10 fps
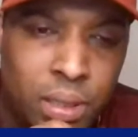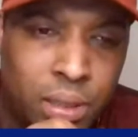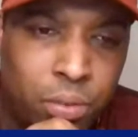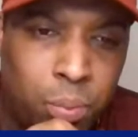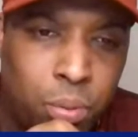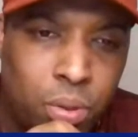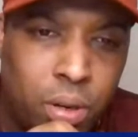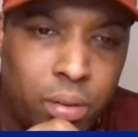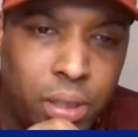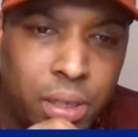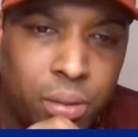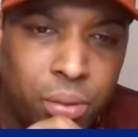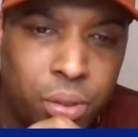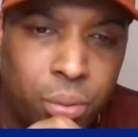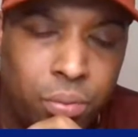Liverpool currently
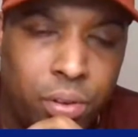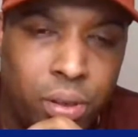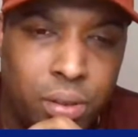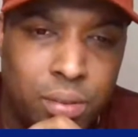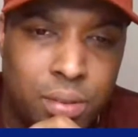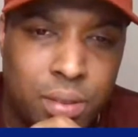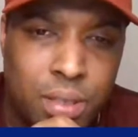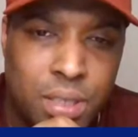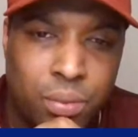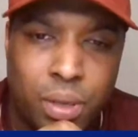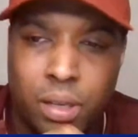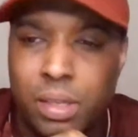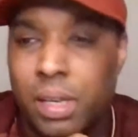0-0 with Villa 37 out.